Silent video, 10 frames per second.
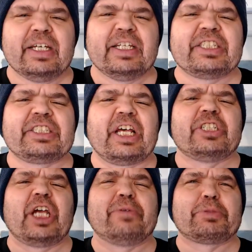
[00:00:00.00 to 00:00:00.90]
This is
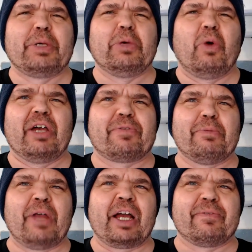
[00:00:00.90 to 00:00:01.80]
James P. White from
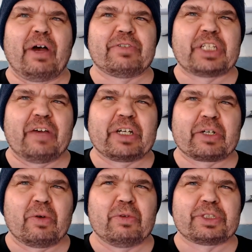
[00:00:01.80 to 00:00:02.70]
95.7
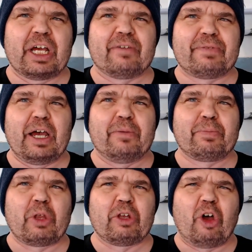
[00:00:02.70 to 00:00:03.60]
Cruise FM,
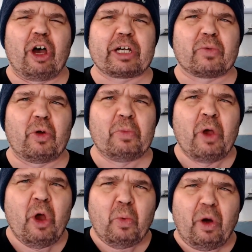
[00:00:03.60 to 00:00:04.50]
The Locker Room.
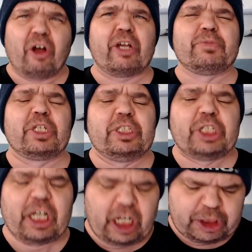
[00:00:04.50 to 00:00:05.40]
Welcome to the
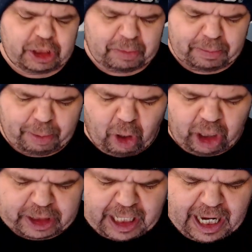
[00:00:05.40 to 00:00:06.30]
Jedi Jimmy
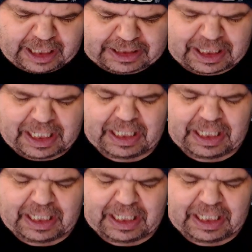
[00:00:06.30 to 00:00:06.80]
podcast.